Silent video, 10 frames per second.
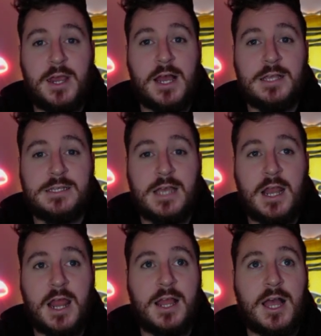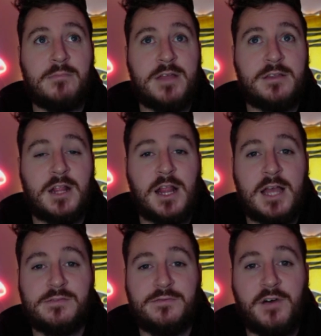us and come down to the
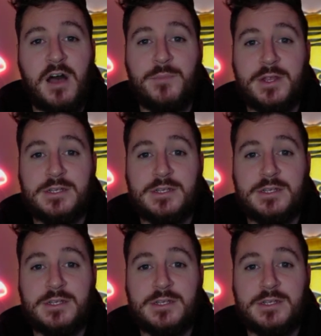last 5 minutes